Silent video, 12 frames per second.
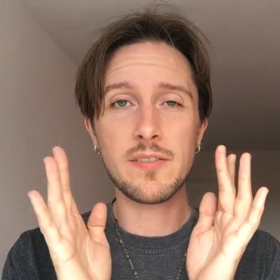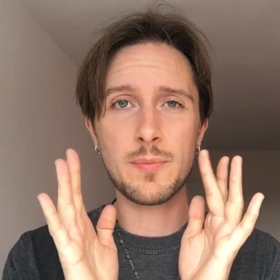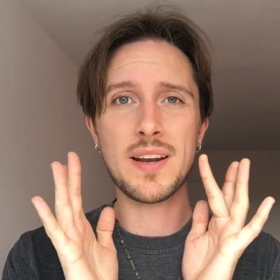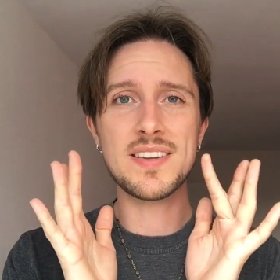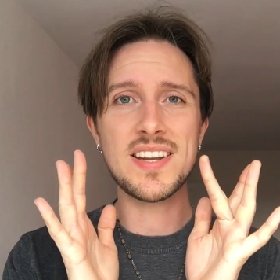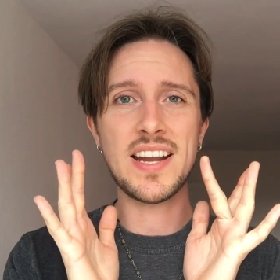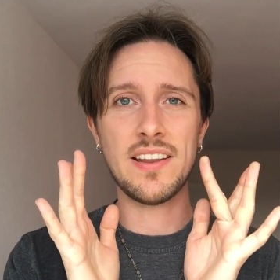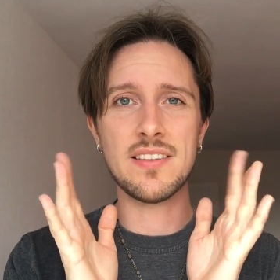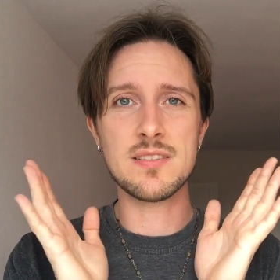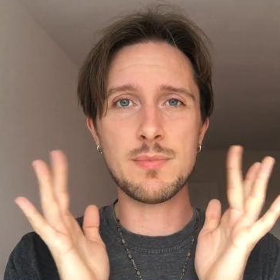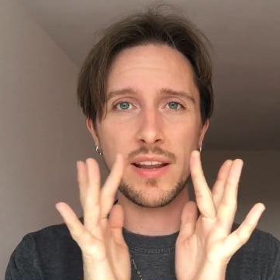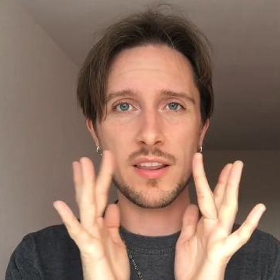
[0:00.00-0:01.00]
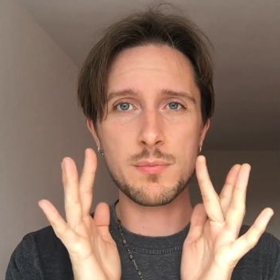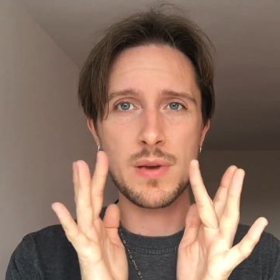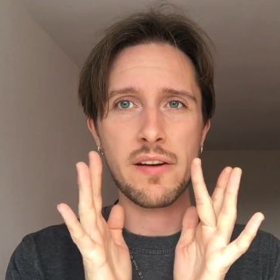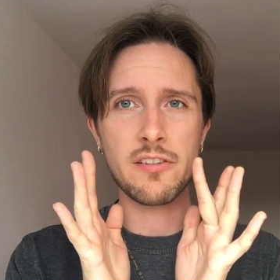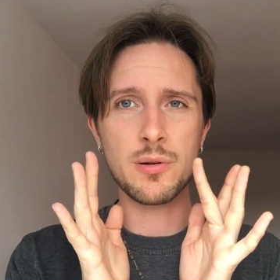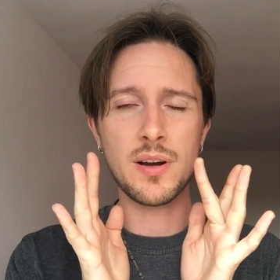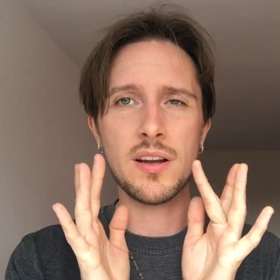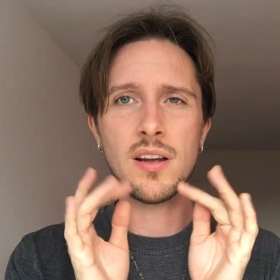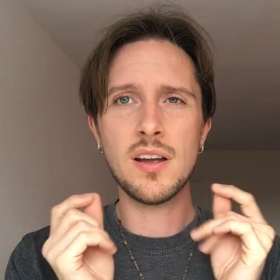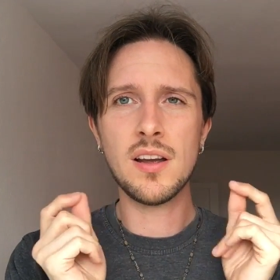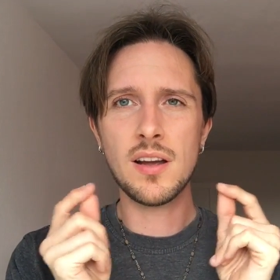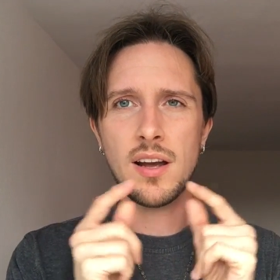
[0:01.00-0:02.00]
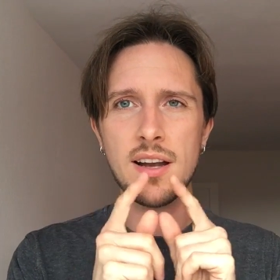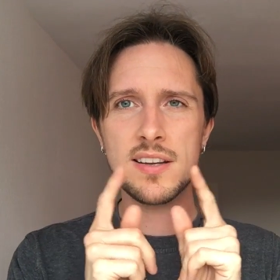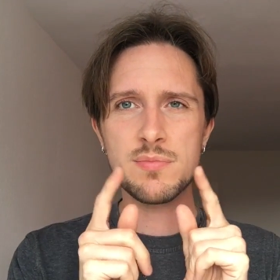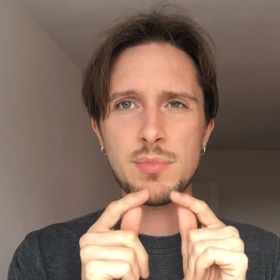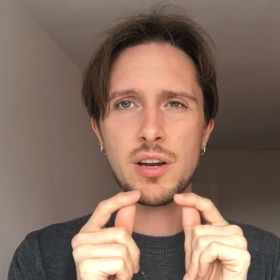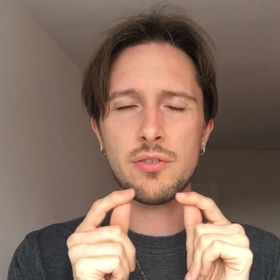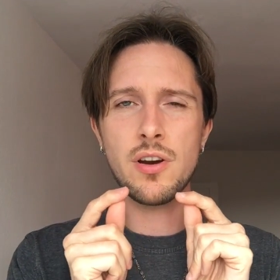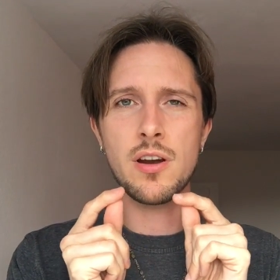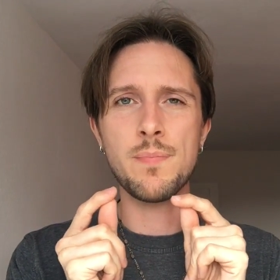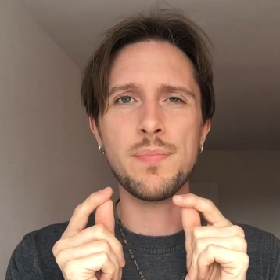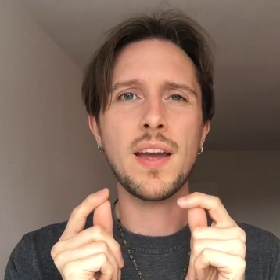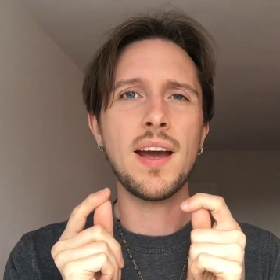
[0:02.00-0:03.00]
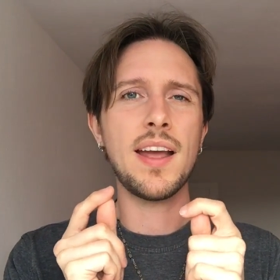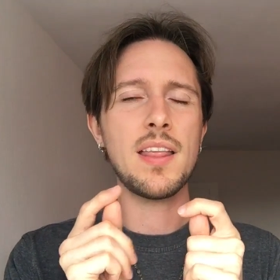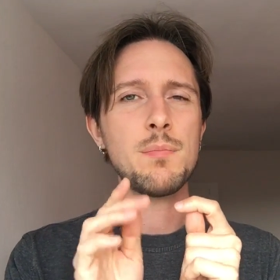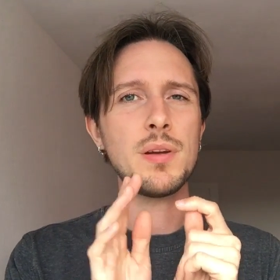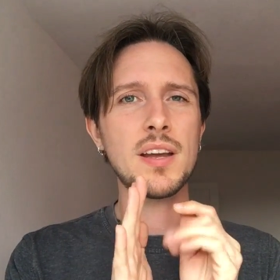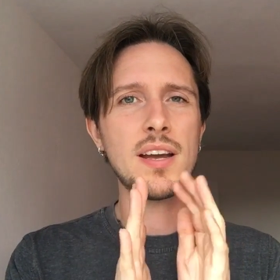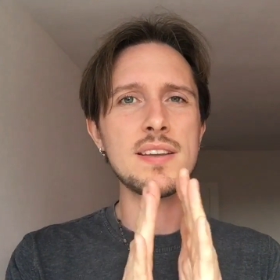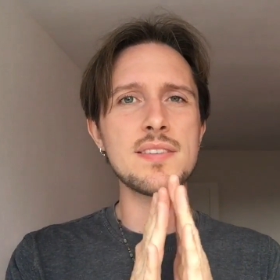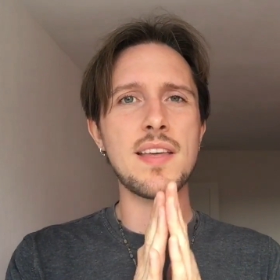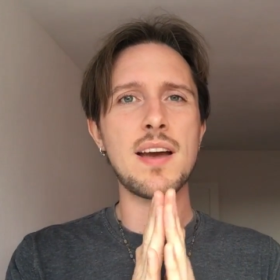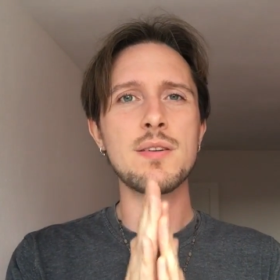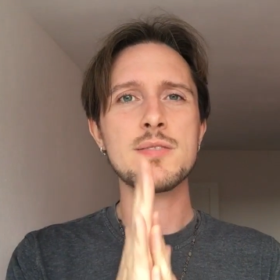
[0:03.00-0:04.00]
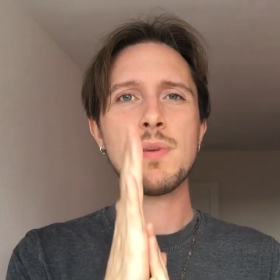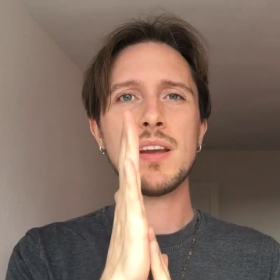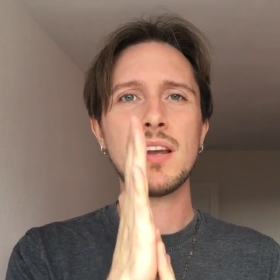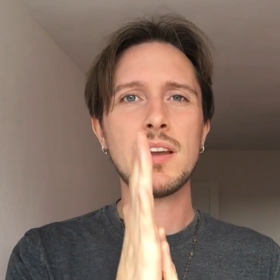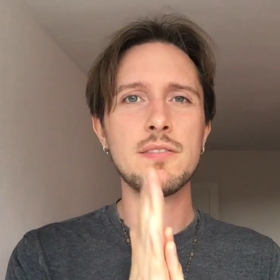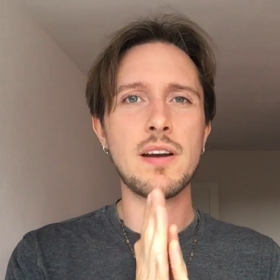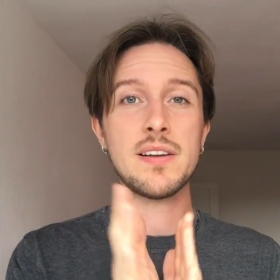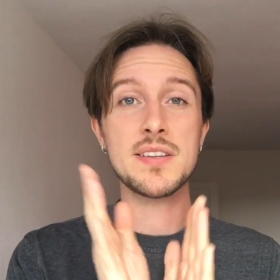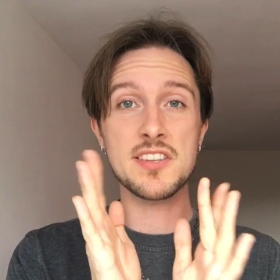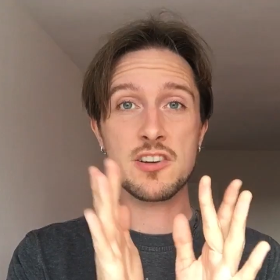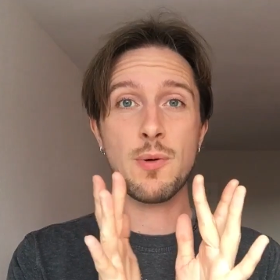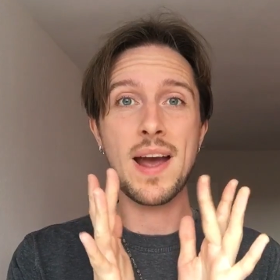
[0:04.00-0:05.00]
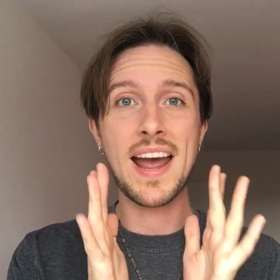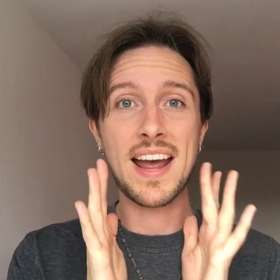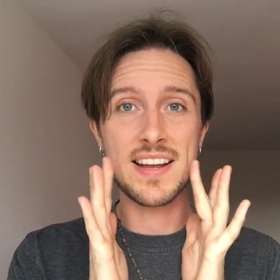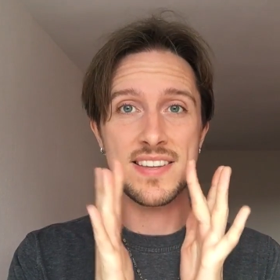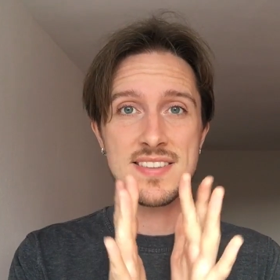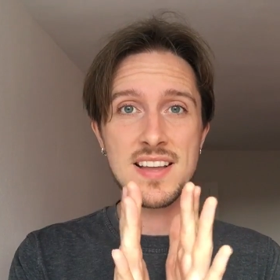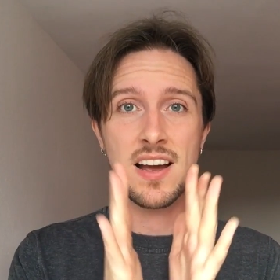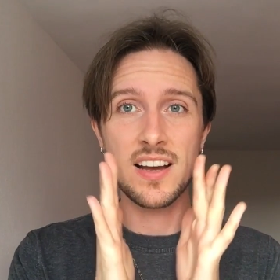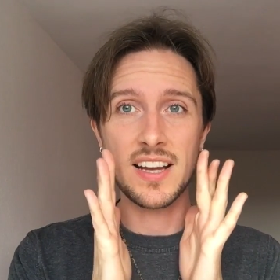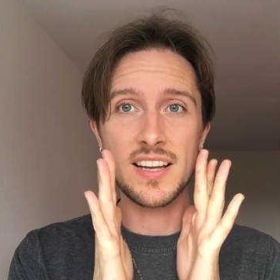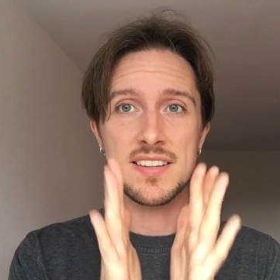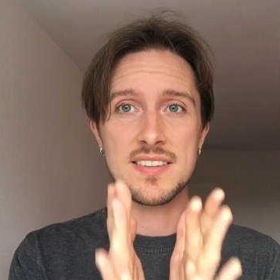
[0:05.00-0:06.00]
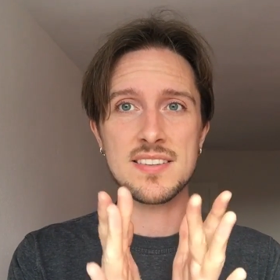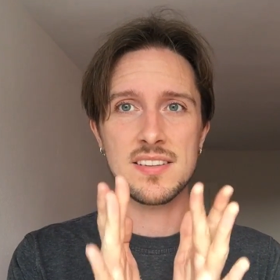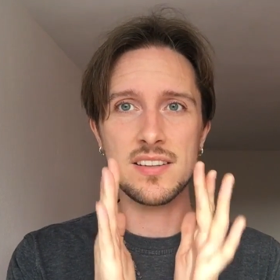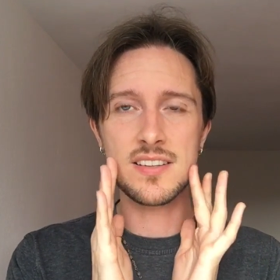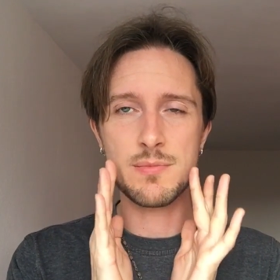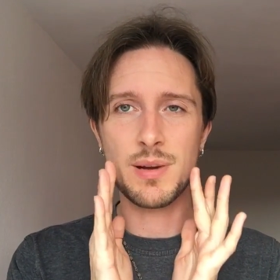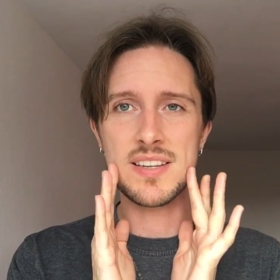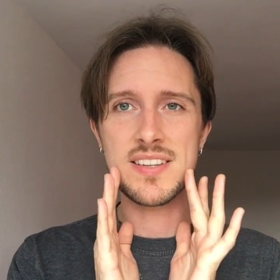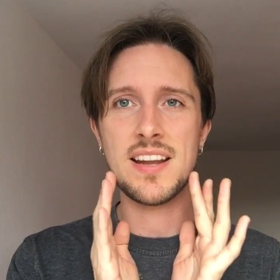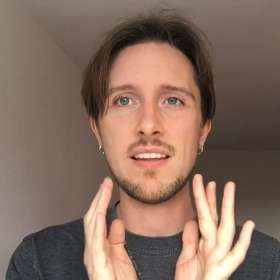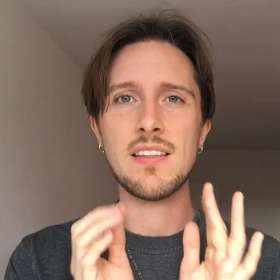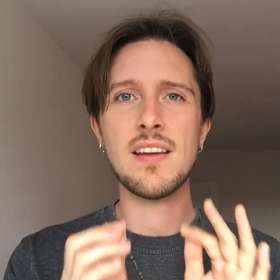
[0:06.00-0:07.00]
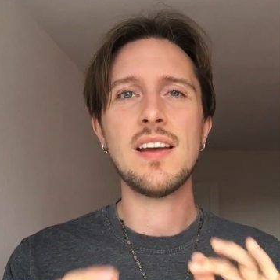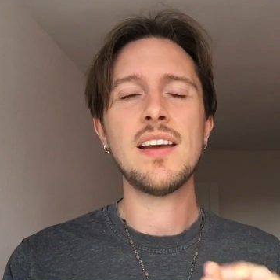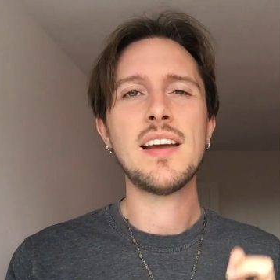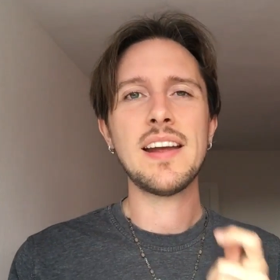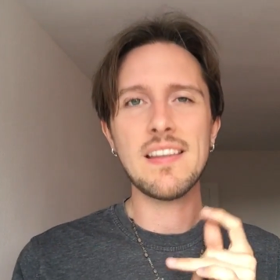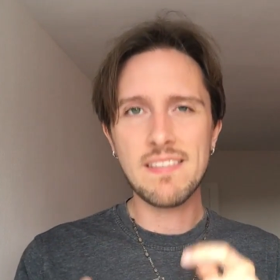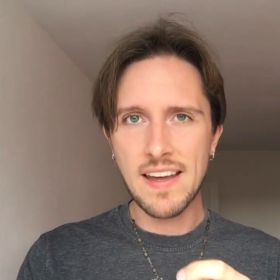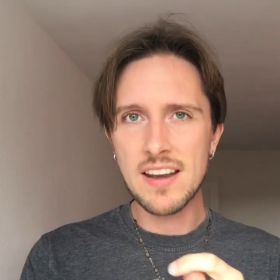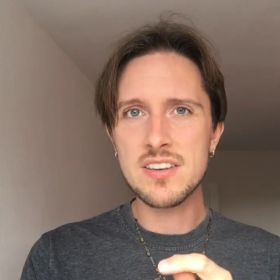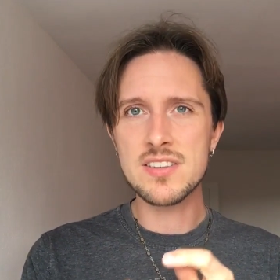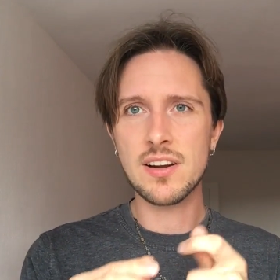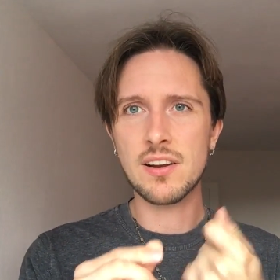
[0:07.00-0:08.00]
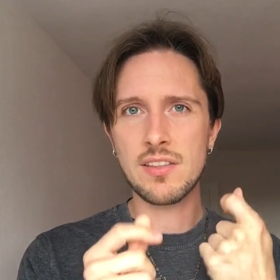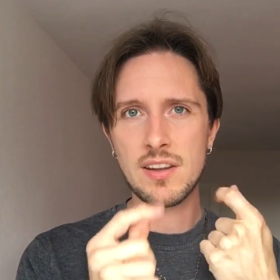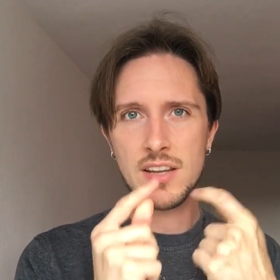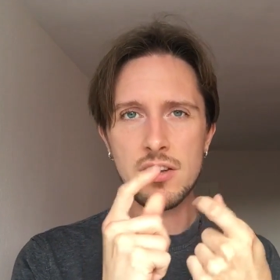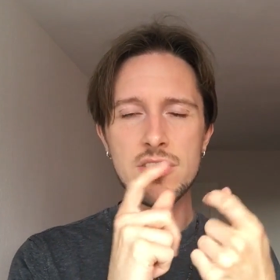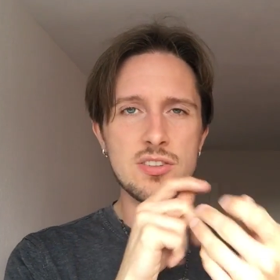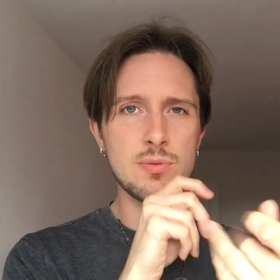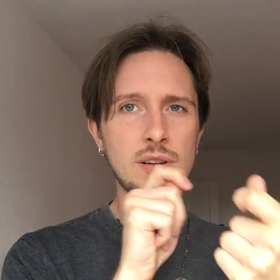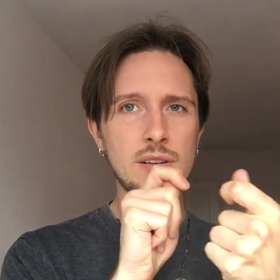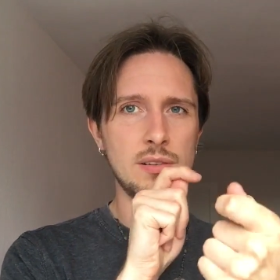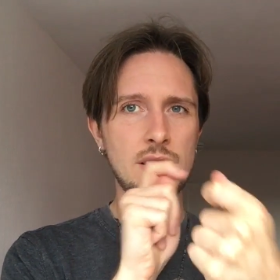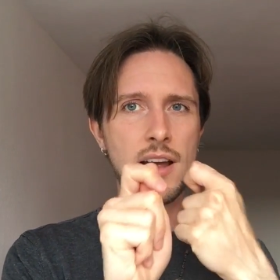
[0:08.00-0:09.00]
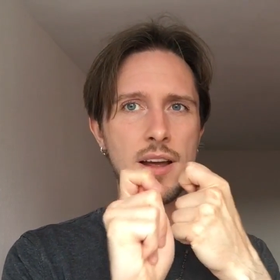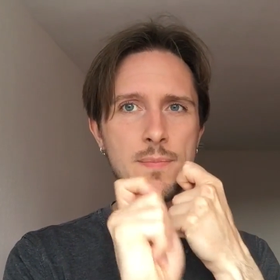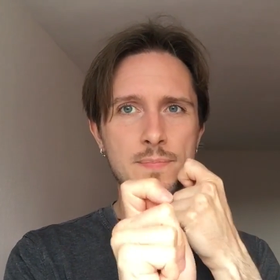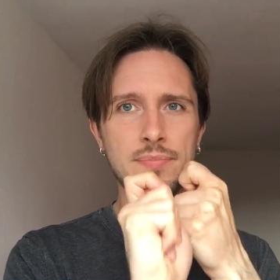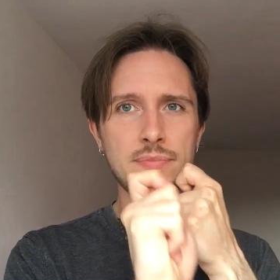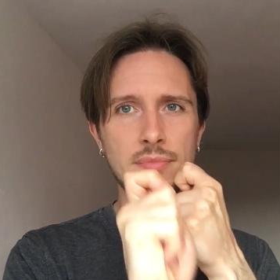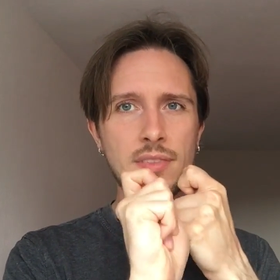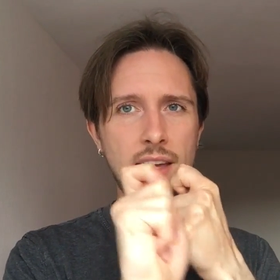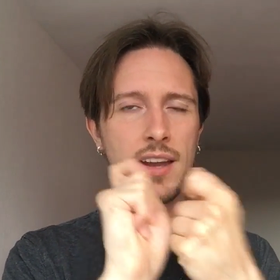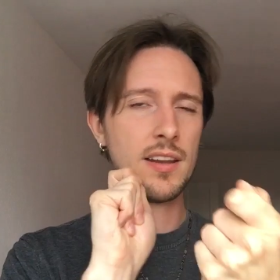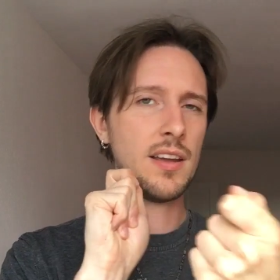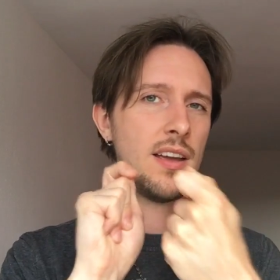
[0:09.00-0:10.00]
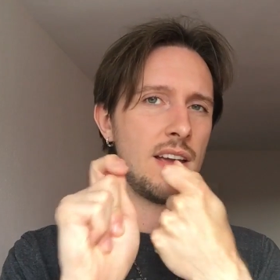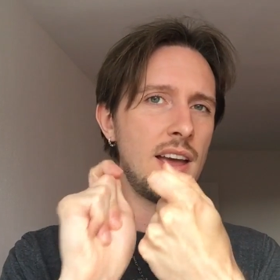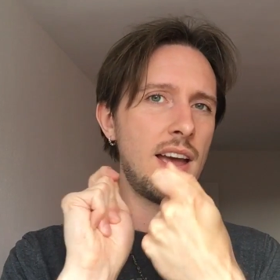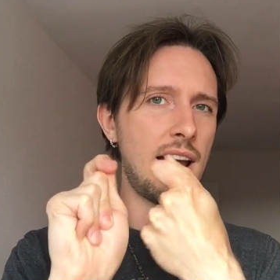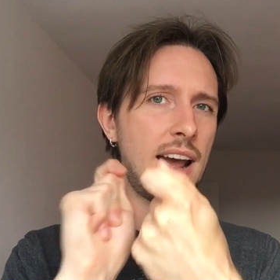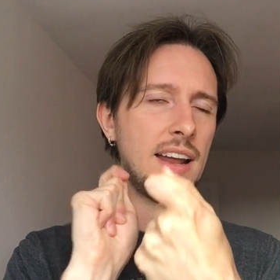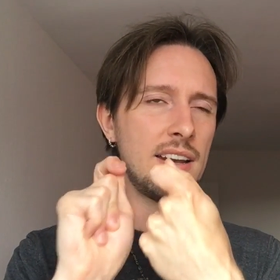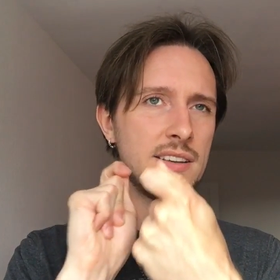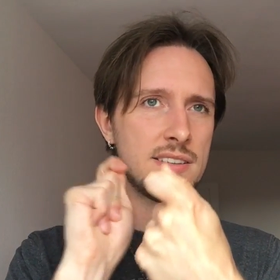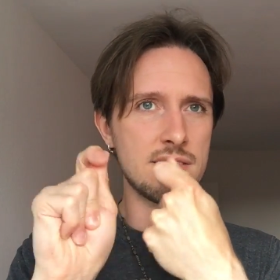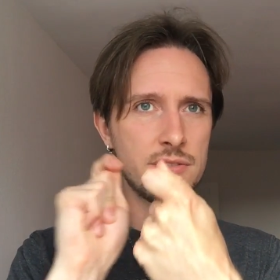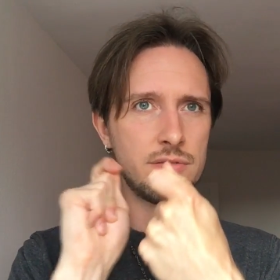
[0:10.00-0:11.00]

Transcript: of my teeth to make them narrower, to make room. And then because that was making very square sides to my teeth, he then took the usual thing and